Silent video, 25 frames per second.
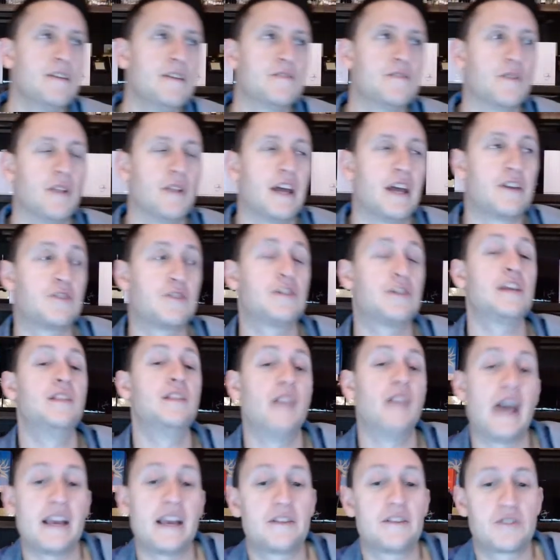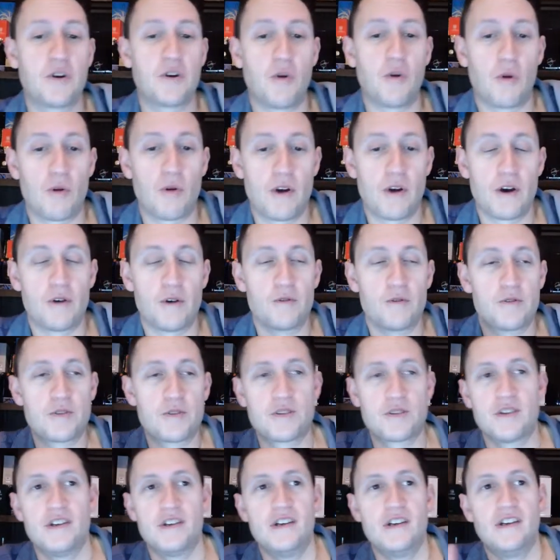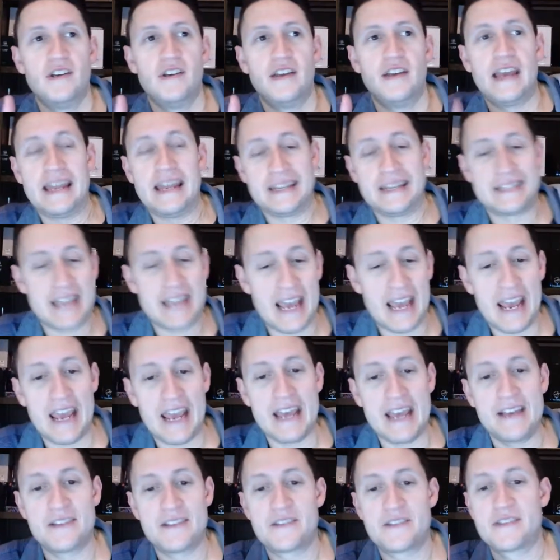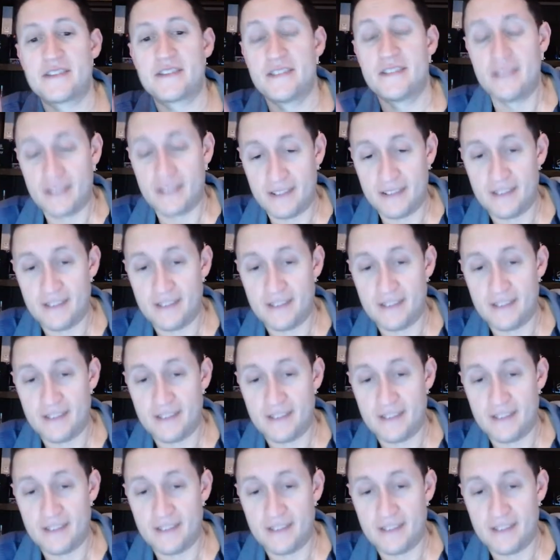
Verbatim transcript: So, like, she likes Kouros, Antaeus,